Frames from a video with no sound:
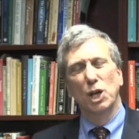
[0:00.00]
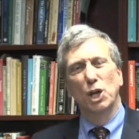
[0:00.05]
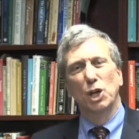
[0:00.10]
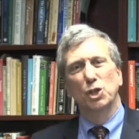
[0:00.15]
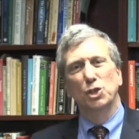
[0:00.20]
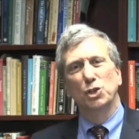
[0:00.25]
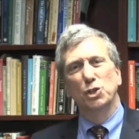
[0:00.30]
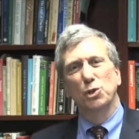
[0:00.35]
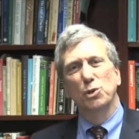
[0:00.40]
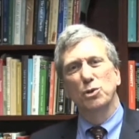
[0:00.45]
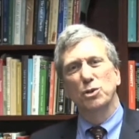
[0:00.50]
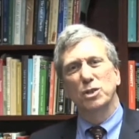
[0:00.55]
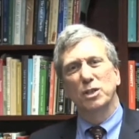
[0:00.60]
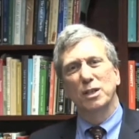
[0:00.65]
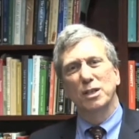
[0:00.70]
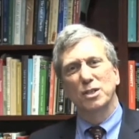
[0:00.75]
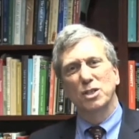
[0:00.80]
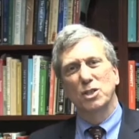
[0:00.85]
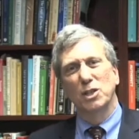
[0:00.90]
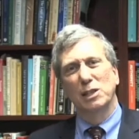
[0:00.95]
Jews
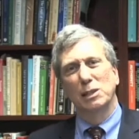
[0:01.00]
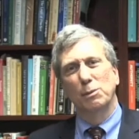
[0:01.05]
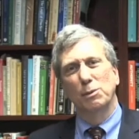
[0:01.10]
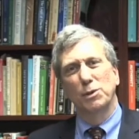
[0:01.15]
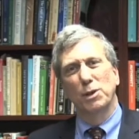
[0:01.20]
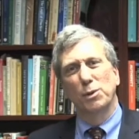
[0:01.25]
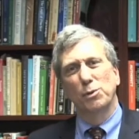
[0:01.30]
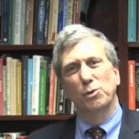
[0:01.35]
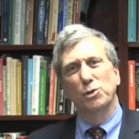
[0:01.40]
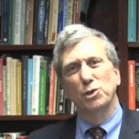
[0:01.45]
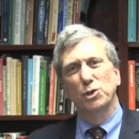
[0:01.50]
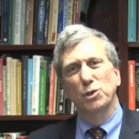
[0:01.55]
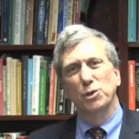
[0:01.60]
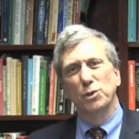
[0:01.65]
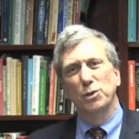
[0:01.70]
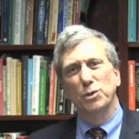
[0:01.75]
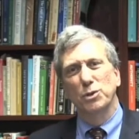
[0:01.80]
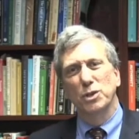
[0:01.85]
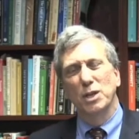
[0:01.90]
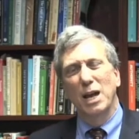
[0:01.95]
can study with other
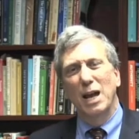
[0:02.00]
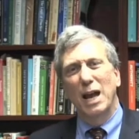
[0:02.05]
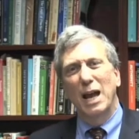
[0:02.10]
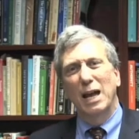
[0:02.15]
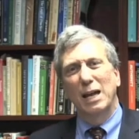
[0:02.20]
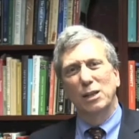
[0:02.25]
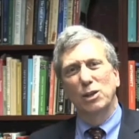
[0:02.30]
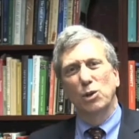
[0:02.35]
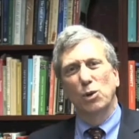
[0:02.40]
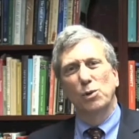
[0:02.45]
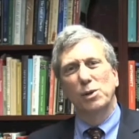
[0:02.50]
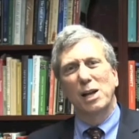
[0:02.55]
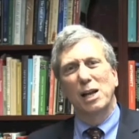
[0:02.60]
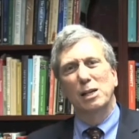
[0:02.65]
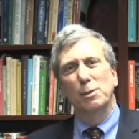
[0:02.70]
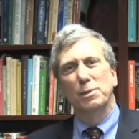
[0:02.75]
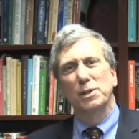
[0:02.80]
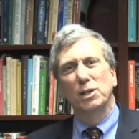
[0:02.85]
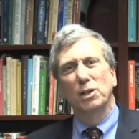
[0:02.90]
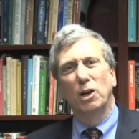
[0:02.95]
Jews and learn how to
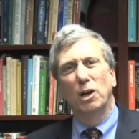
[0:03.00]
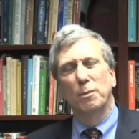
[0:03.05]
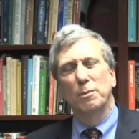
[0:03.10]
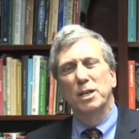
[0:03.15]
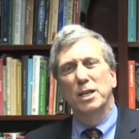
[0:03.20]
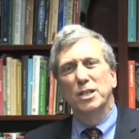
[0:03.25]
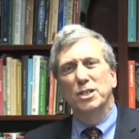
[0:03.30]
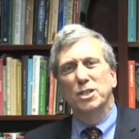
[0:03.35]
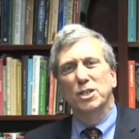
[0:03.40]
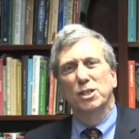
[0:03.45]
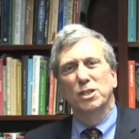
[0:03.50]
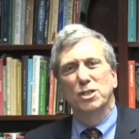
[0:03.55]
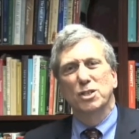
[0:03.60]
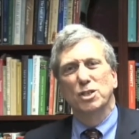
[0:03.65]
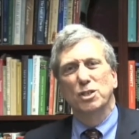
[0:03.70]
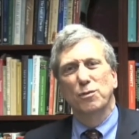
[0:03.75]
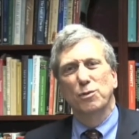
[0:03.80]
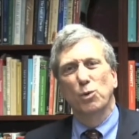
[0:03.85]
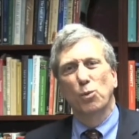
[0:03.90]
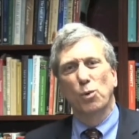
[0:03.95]
become citizens
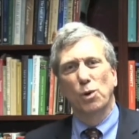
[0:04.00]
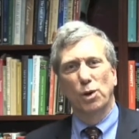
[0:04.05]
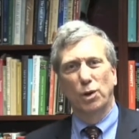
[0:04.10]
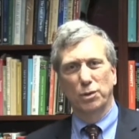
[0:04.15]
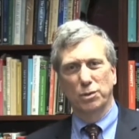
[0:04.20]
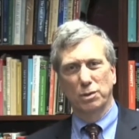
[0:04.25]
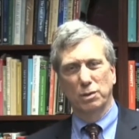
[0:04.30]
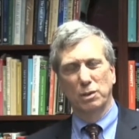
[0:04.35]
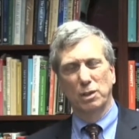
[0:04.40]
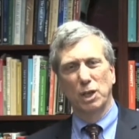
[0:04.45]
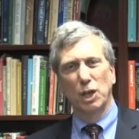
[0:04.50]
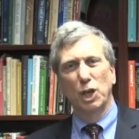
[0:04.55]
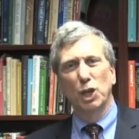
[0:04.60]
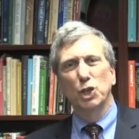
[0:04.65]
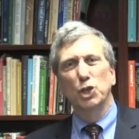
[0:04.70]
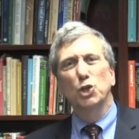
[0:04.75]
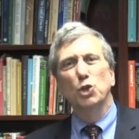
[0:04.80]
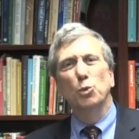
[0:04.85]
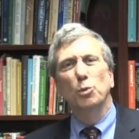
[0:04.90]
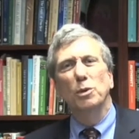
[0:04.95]
of the world,
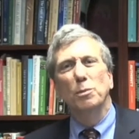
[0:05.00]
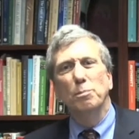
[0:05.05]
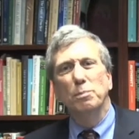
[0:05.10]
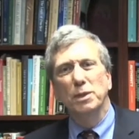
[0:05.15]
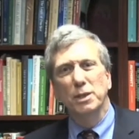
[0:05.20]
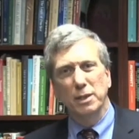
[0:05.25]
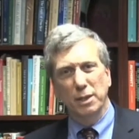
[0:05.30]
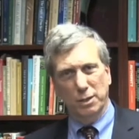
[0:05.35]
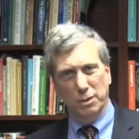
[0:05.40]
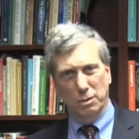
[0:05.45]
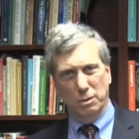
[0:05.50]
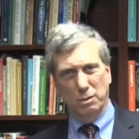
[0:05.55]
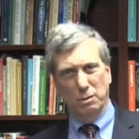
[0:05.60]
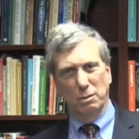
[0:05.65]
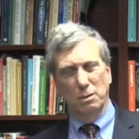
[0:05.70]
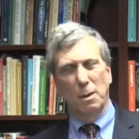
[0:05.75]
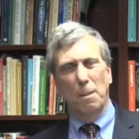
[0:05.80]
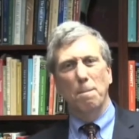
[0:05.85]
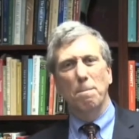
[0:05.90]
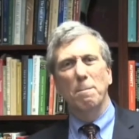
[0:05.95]
human beings,
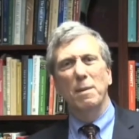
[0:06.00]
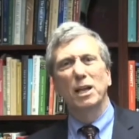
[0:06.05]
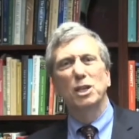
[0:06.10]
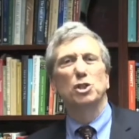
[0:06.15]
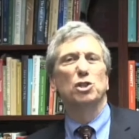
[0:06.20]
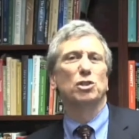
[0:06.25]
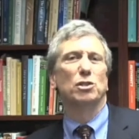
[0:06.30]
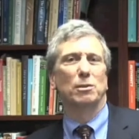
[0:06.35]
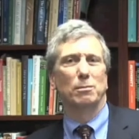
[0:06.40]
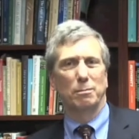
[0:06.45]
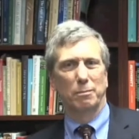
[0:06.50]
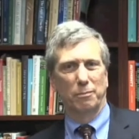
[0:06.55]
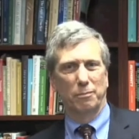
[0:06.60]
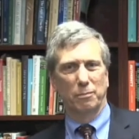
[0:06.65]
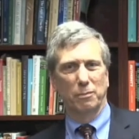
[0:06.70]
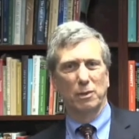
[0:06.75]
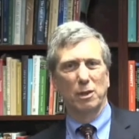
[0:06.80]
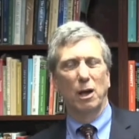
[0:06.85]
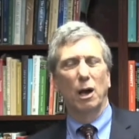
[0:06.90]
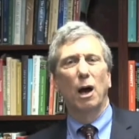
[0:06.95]
mention,
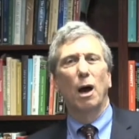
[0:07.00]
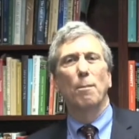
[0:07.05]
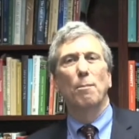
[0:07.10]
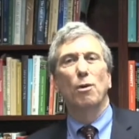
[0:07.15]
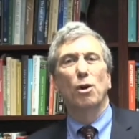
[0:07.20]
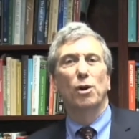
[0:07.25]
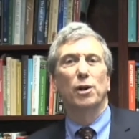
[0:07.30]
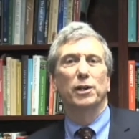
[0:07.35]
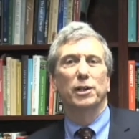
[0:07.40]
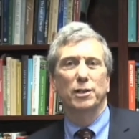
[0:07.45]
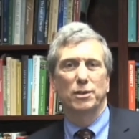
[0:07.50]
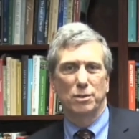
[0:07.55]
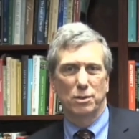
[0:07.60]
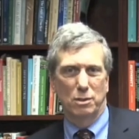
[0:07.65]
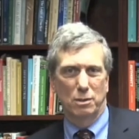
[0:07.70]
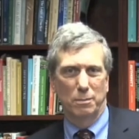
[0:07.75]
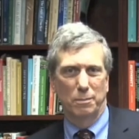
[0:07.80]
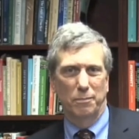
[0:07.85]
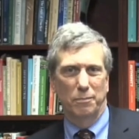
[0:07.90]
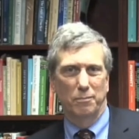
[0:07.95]

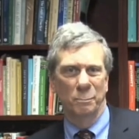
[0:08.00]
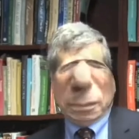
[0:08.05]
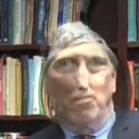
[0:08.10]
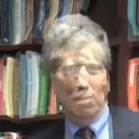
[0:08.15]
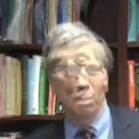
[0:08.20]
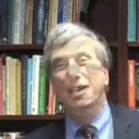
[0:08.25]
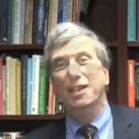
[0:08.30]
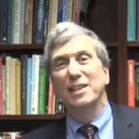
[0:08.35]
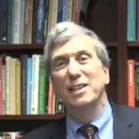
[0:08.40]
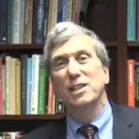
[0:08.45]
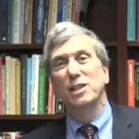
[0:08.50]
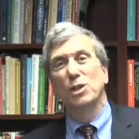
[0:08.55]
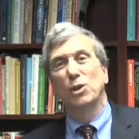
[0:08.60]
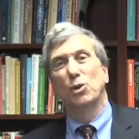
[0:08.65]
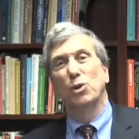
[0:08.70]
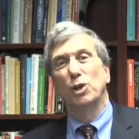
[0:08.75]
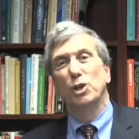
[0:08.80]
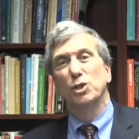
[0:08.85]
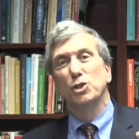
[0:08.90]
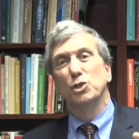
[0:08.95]
Americans.
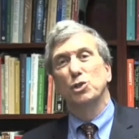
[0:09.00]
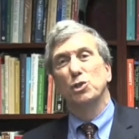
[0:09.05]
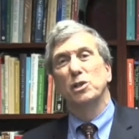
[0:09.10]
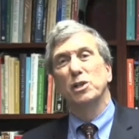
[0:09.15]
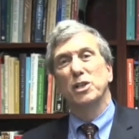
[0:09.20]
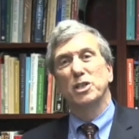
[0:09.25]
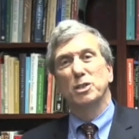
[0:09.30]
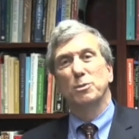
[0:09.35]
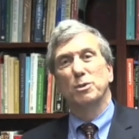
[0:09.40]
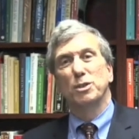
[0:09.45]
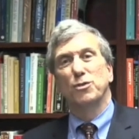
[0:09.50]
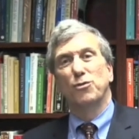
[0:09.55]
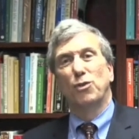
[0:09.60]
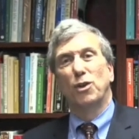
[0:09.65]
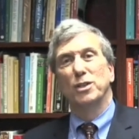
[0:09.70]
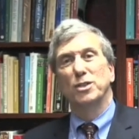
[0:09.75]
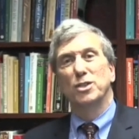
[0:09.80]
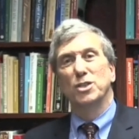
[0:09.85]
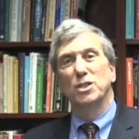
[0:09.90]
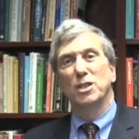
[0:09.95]
Here, Judaism is
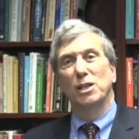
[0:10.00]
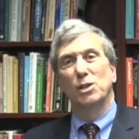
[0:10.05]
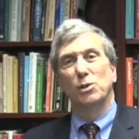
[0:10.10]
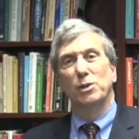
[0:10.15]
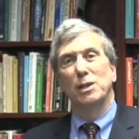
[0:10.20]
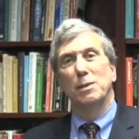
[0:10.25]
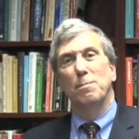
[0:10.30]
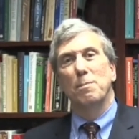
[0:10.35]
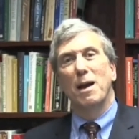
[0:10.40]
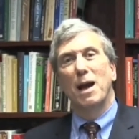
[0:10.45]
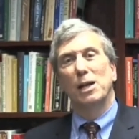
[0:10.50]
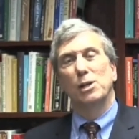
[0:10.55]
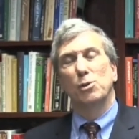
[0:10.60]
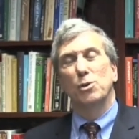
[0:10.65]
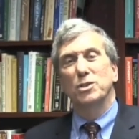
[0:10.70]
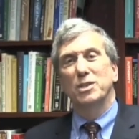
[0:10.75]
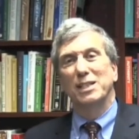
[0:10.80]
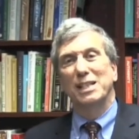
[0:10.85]
front and center. It matters.